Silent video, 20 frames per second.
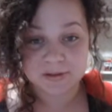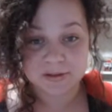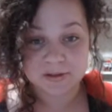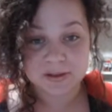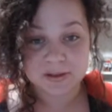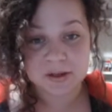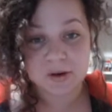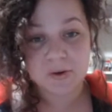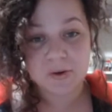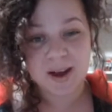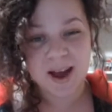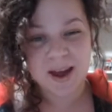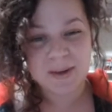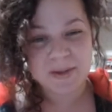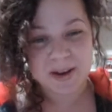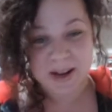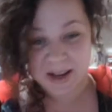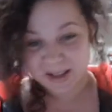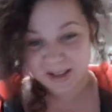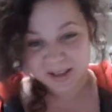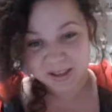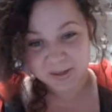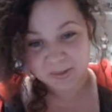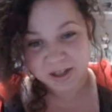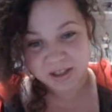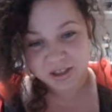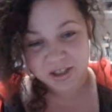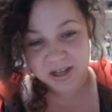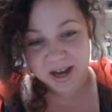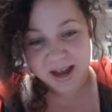so I'm an English
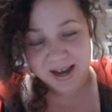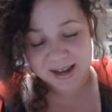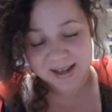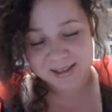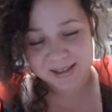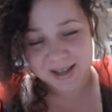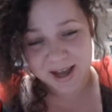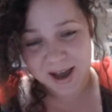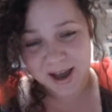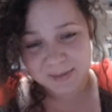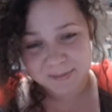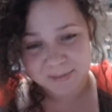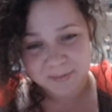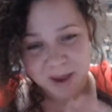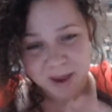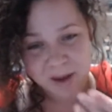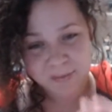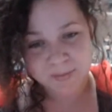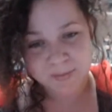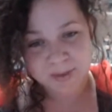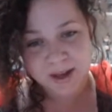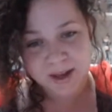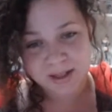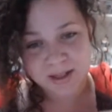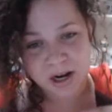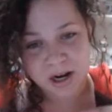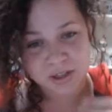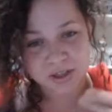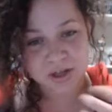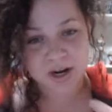major, guys. I'm, I'm like
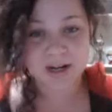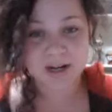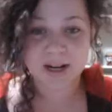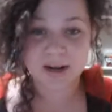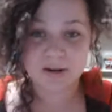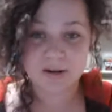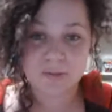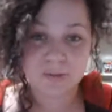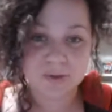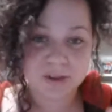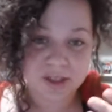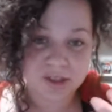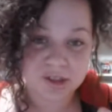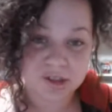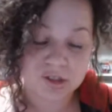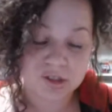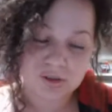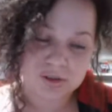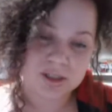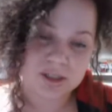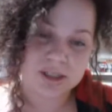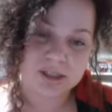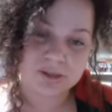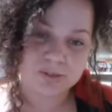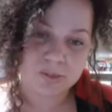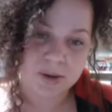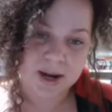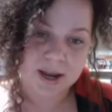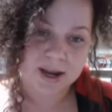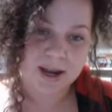not trying to come up with excuses,
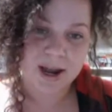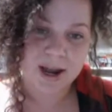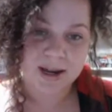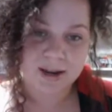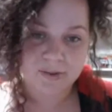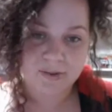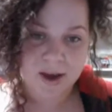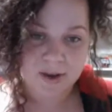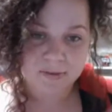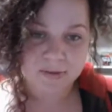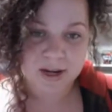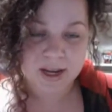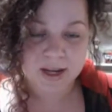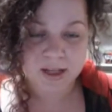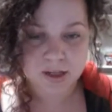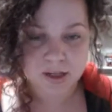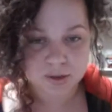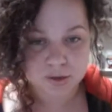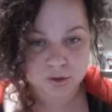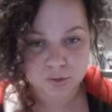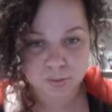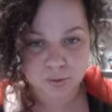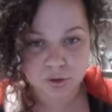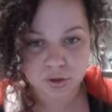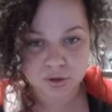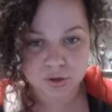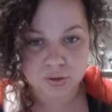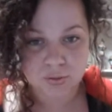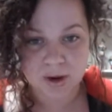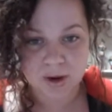but I kind of have an English
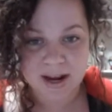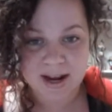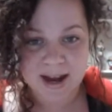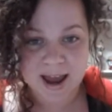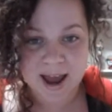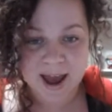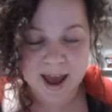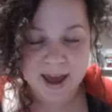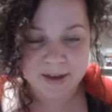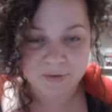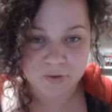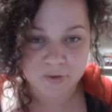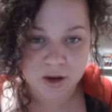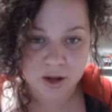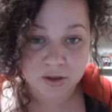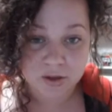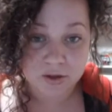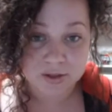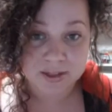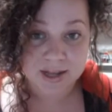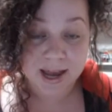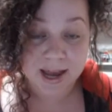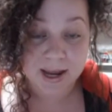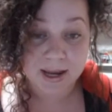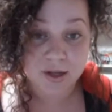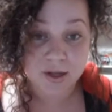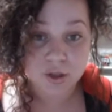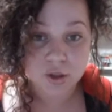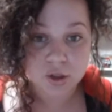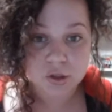report to write every other day.
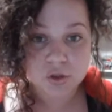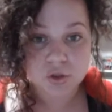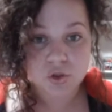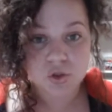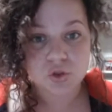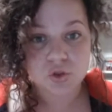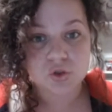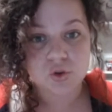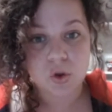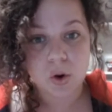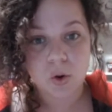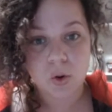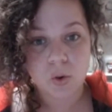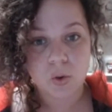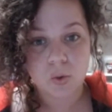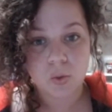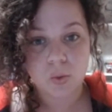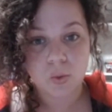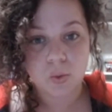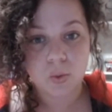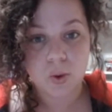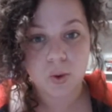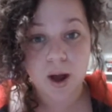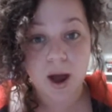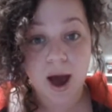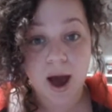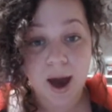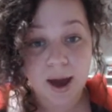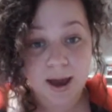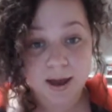So
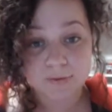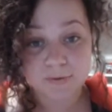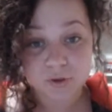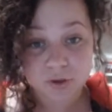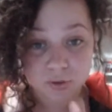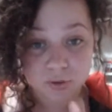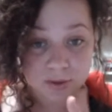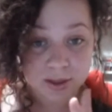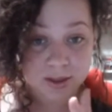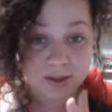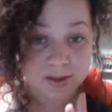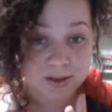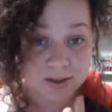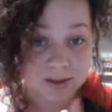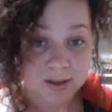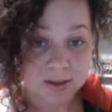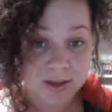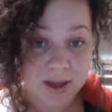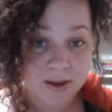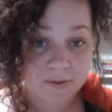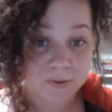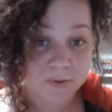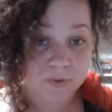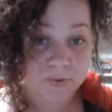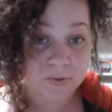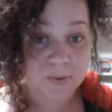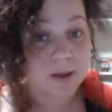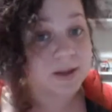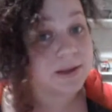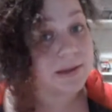I have two weeks left
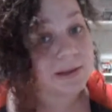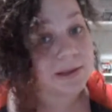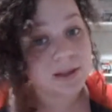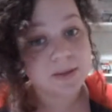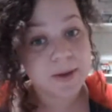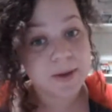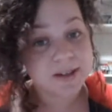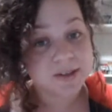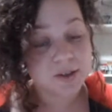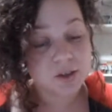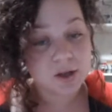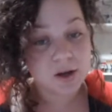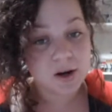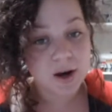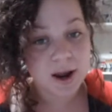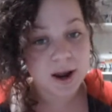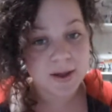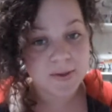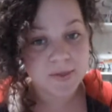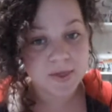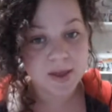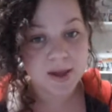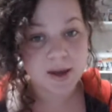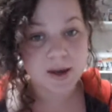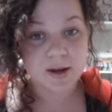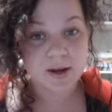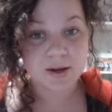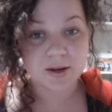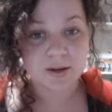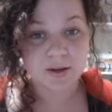in the semester, and
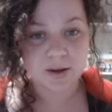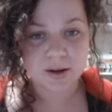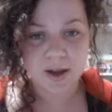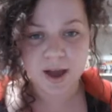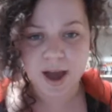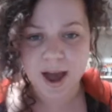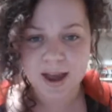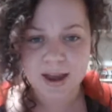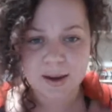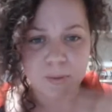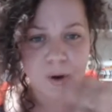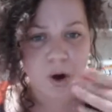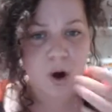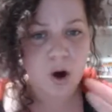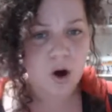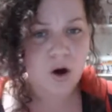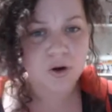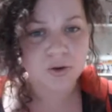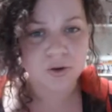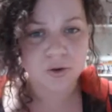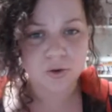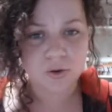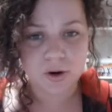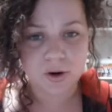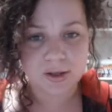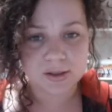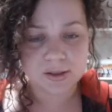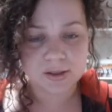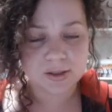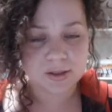then I am all
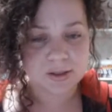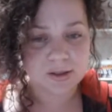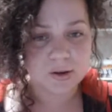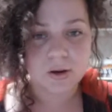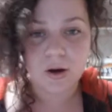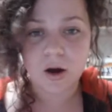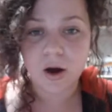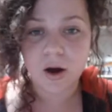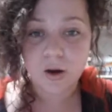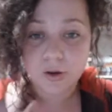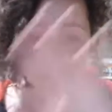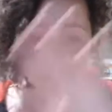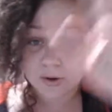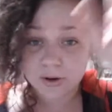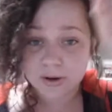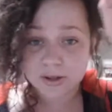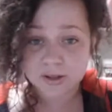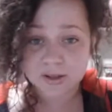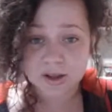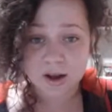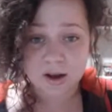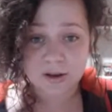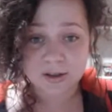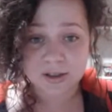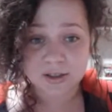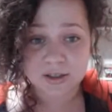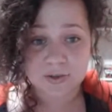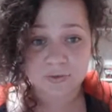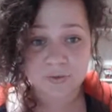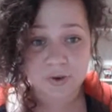yours. All yours. I'll
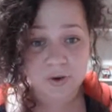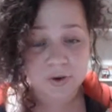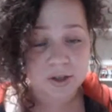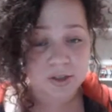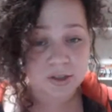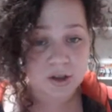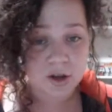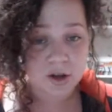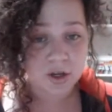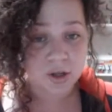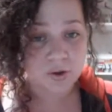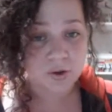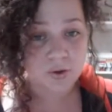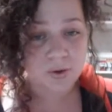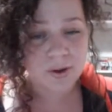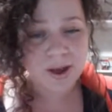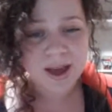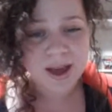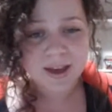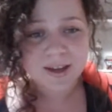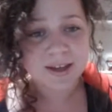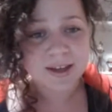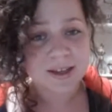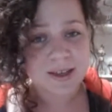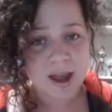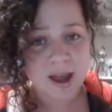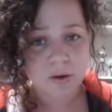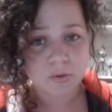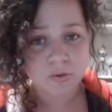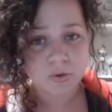get to focus on you,
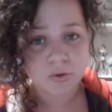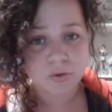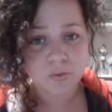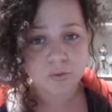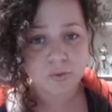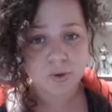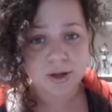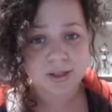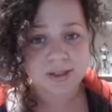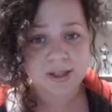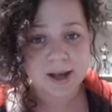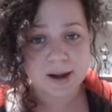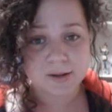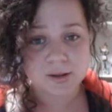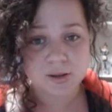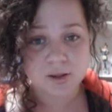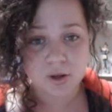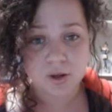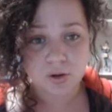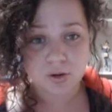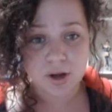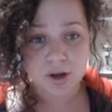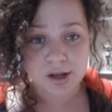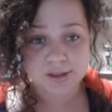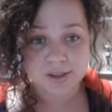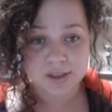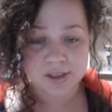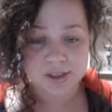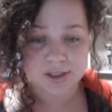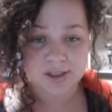get that room worked out so you're
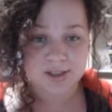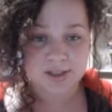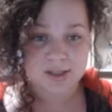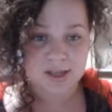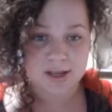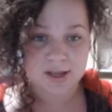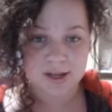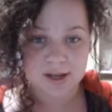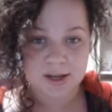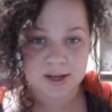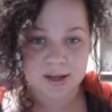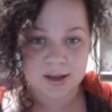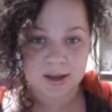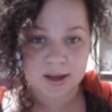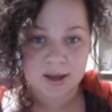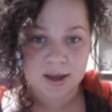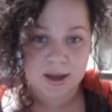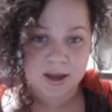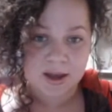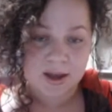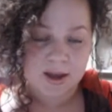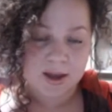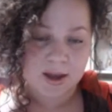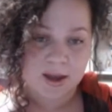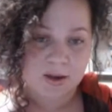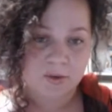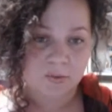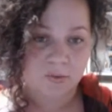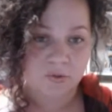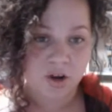not just sitting
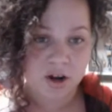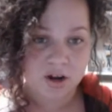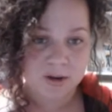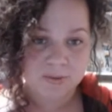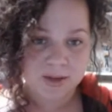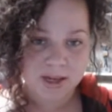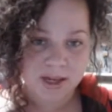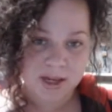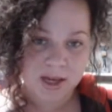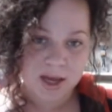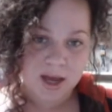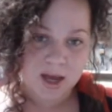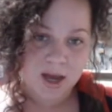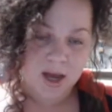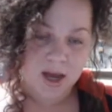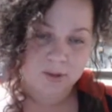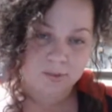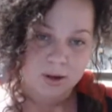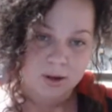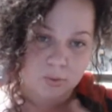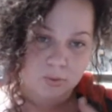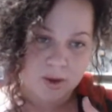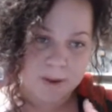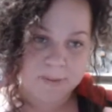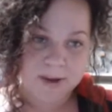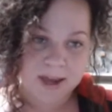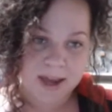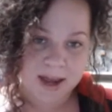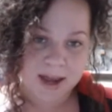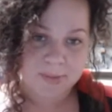in front of me on my
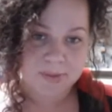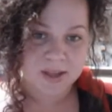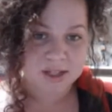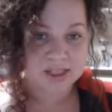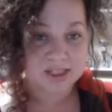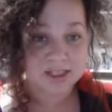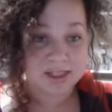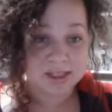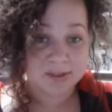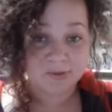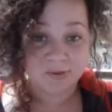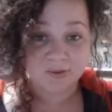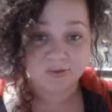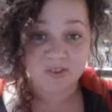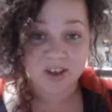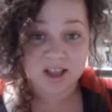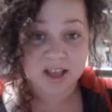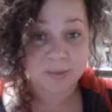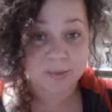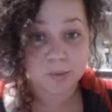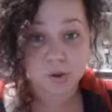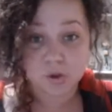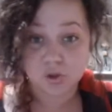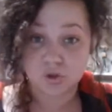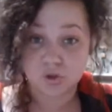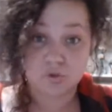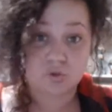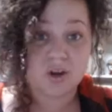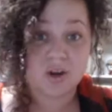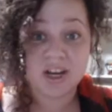webcam that doesn't even fill up the
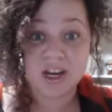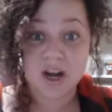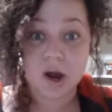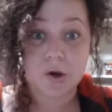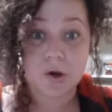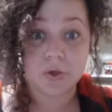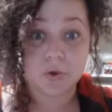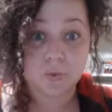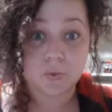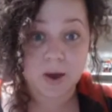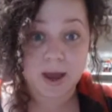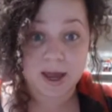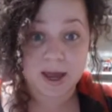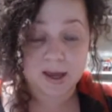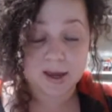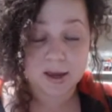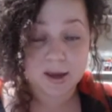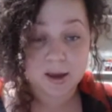screen all the way.